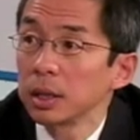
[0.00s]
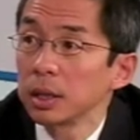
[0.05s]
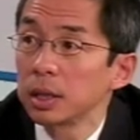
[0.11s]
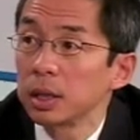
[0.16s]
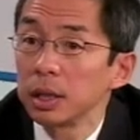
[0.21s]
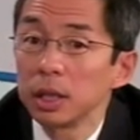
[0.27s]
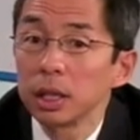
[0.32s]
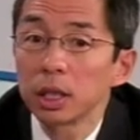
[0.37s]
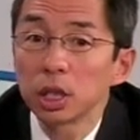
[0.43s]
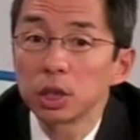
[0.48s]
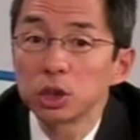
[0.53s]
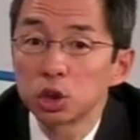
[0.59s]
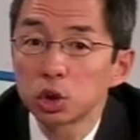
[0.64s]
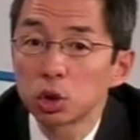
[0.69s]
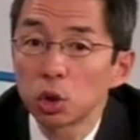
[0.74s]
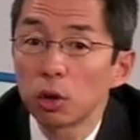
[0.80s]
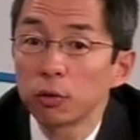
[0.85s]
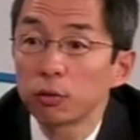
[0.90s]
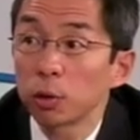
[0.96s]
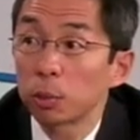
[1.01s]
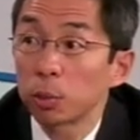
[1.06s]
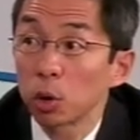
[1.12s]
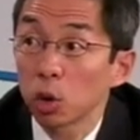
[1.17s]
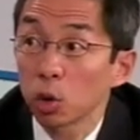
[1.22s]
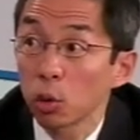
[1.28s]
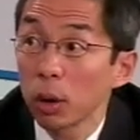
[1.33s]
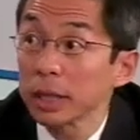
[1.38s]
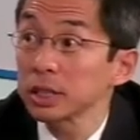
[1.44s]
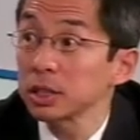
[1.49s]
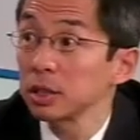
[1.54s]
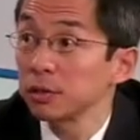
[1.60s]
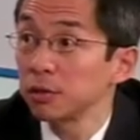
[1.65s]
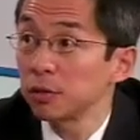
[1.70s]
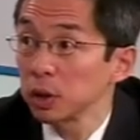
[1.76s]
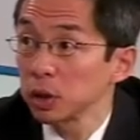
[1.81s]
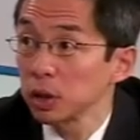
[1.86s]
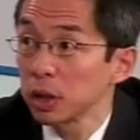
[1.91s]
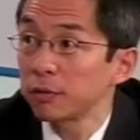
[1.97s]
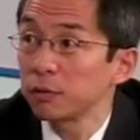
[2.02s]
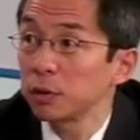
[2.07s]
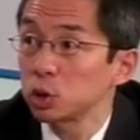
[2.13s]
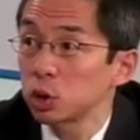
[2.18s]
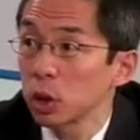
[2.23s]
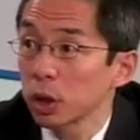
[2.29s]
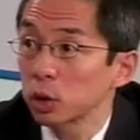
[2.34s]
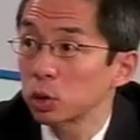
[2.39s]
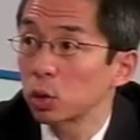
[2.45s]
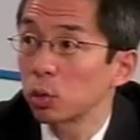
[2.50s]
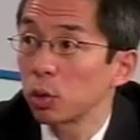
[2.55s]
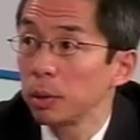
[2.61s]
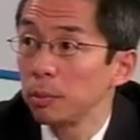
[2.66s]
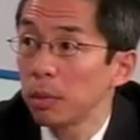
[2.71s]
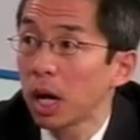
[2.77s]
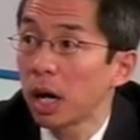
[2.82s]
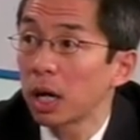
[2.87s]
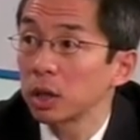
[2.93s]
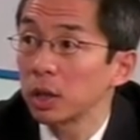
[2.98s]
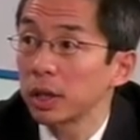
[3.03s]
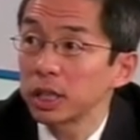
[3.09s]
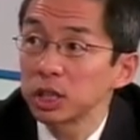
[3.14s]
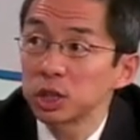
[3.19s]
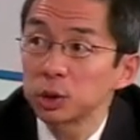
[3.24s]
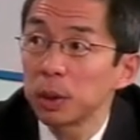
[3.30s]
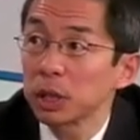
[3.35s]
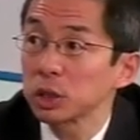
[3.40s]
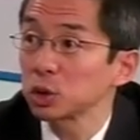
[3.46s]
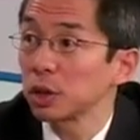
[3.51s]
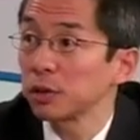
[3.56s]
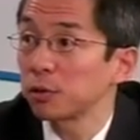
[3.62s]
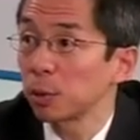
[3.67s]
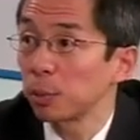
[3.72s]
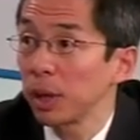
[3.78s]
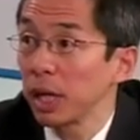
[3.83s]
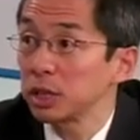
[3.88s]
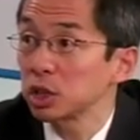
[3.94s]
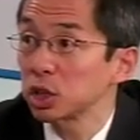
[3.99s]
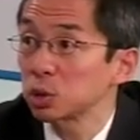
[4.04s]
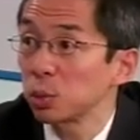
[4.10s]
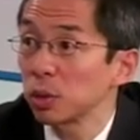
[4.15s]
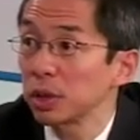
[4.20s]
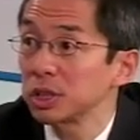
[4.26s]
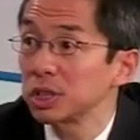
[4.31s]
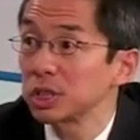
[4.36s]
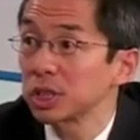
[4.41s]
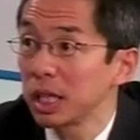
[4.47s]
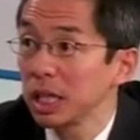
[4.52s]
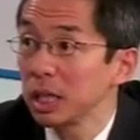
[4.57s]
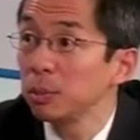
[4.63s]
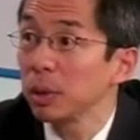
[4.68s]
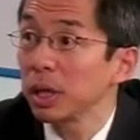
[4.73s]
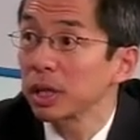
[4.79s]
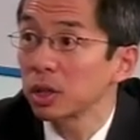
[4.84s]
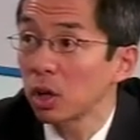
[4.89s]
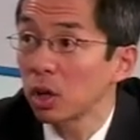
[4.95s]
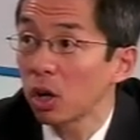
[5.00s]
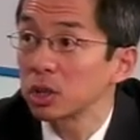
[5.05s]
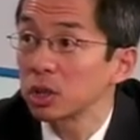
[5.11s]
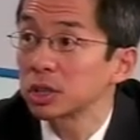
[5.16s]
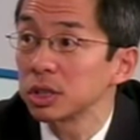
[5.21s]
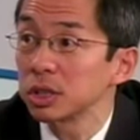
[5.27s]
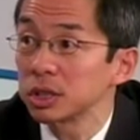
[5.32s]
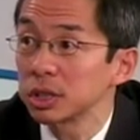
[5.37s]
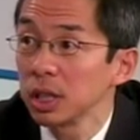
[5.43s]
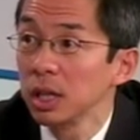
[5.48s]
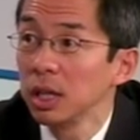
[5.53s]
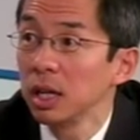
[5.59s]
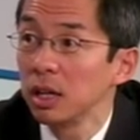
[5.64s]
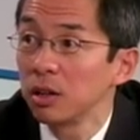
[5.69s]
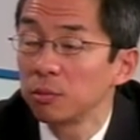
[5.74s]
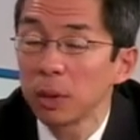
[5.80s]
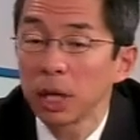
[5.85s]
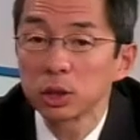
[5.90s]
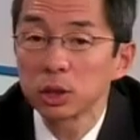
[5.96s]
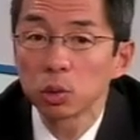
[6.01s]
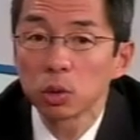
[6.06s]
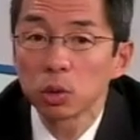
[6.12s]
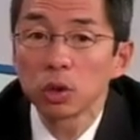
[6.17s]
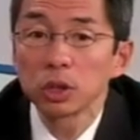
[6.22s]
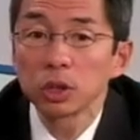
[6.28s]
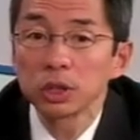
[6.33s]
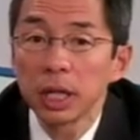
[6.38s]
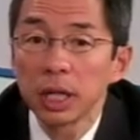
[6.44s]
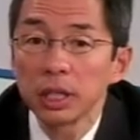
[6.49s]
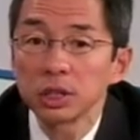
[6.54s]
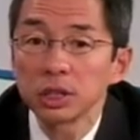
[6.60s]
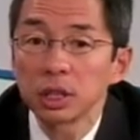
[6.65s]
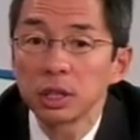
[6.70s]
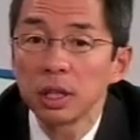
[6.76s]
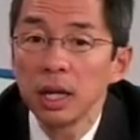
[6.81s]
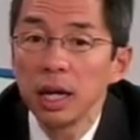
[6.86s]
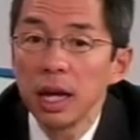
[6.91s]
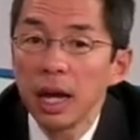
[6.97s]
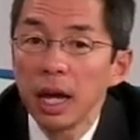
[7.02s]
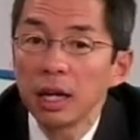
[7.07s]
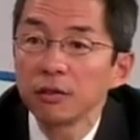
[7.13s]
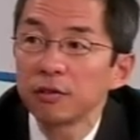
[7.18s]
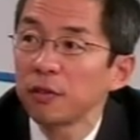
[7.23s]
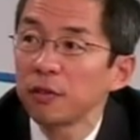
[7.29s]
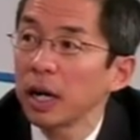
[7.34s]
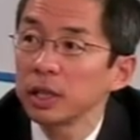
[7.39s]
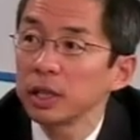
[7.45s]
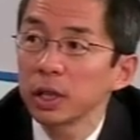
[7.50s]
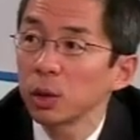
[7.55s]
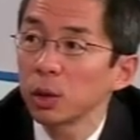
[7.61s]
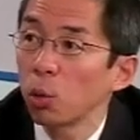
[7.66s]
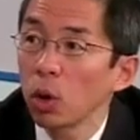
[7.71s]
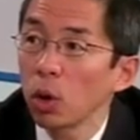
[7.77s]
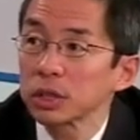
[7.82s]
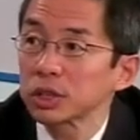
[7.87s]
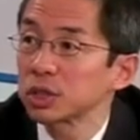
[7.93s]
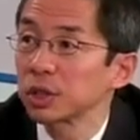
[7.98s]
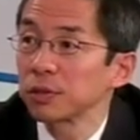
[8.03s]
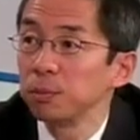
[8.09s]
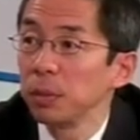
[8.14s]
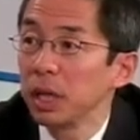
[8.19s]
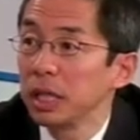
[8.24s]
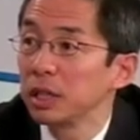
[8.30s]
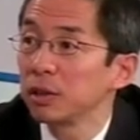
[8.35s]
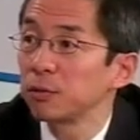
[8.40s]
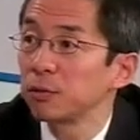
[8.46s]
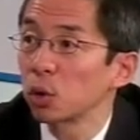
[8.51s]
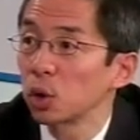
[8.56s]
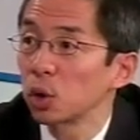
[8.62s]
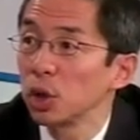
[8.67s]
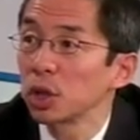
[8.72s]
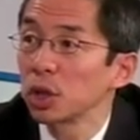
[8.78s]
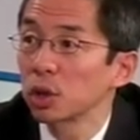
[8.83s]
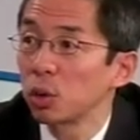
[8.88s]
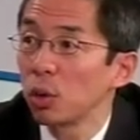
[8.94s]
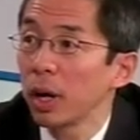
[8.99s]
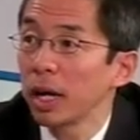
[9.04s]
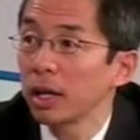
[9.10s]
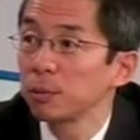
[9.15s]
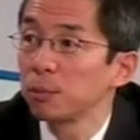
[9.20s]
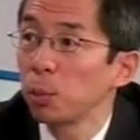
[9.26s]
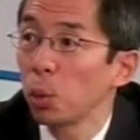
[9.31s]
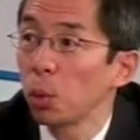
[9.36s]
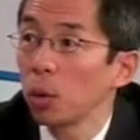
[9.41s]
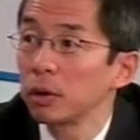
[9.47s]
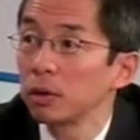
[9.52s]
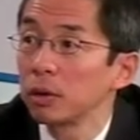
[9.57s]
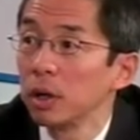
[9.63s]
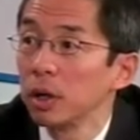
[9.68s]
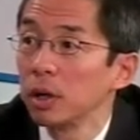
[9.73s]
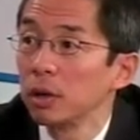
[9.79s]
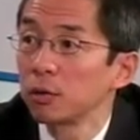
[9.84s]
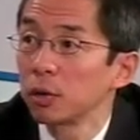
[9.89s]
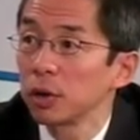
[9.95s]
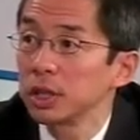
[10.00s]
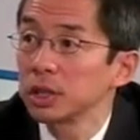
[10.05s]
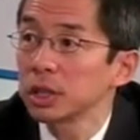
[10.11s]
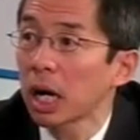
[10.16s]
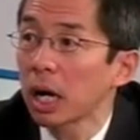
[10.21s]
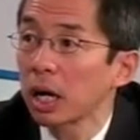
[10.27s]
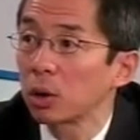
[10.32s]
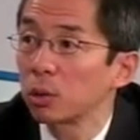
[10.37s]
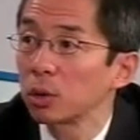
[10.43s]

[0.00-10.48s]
the concern for progressive left ventricular remodeling, especially for patients with ischemic causes of mitral regurgitation, and finally, what's the meaningful clinical endpoint for these higher